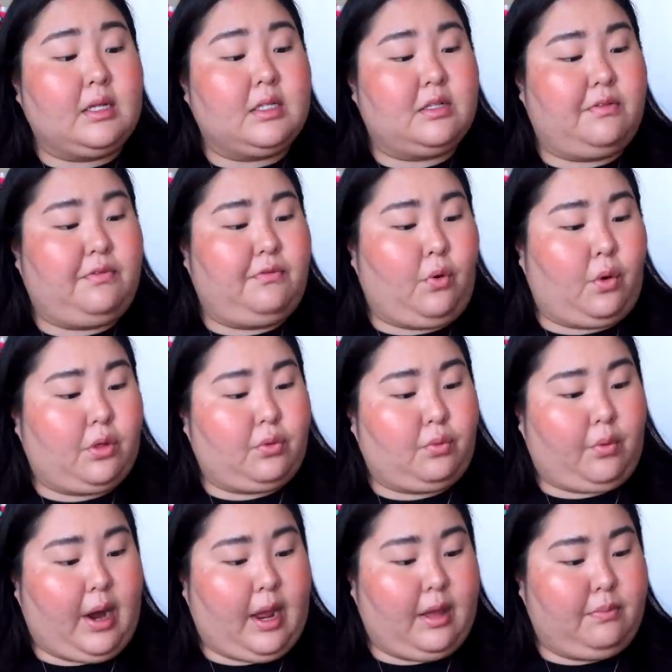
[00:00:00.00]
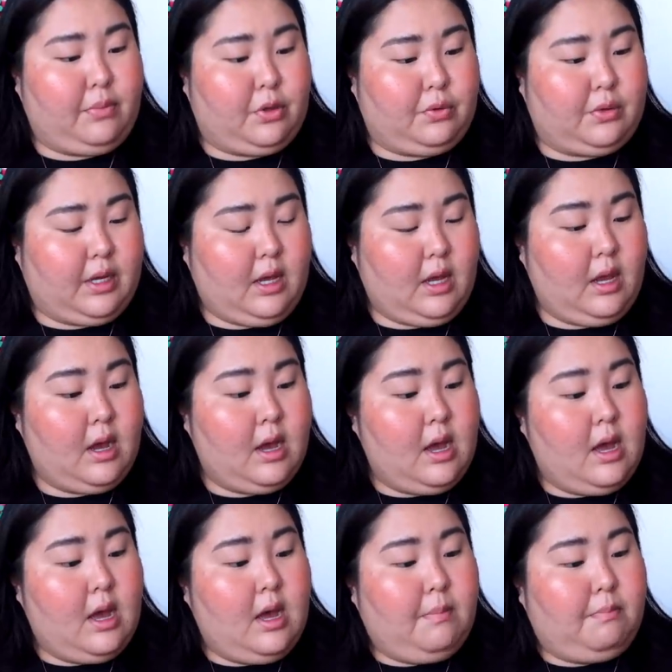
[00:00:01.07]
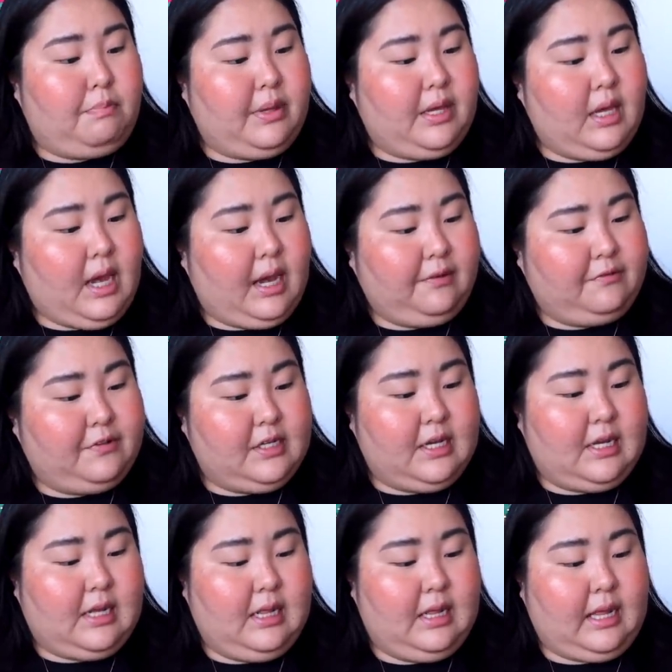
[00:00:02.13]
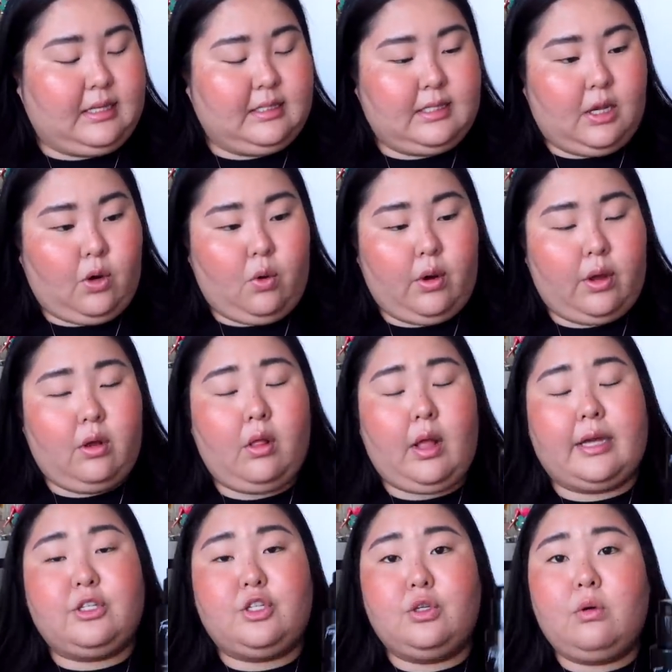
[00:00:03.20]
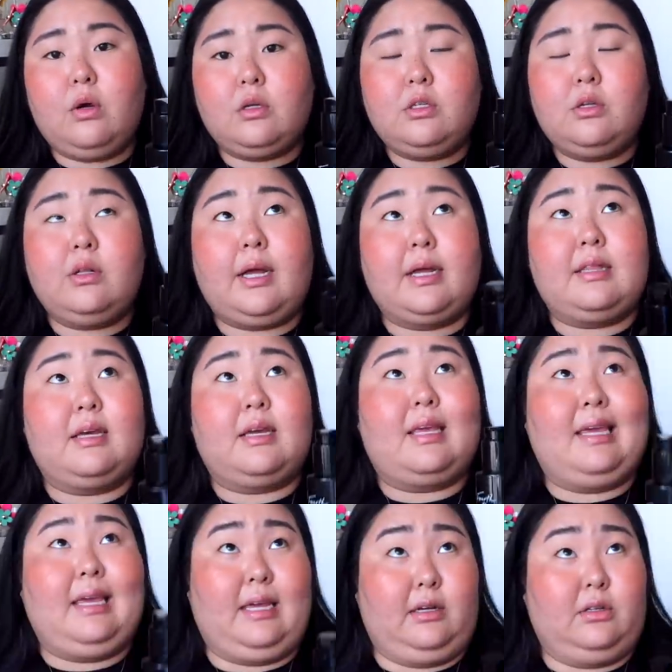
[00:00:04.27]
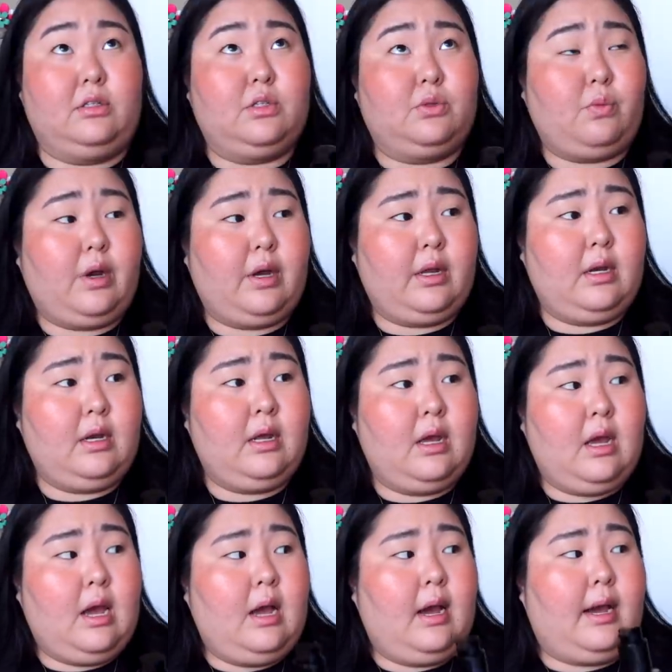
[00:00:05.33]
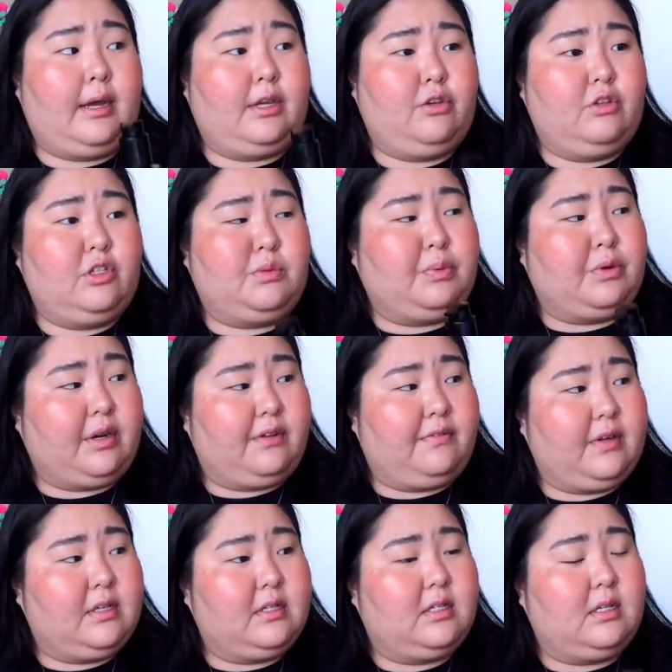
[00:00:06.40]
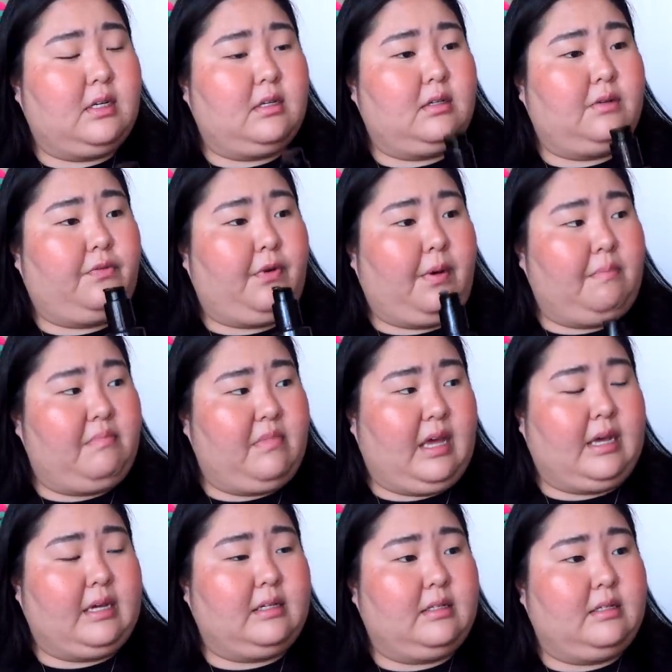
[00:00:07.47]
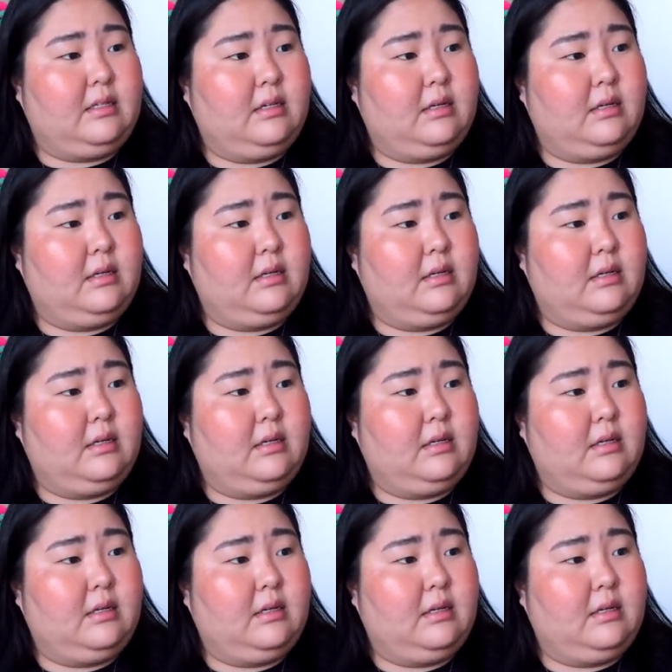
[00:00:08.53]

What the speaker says: is the Fourth Ray Beauty BFD Cleansing Oil. I do also like the Kiehl's one I used previous from this,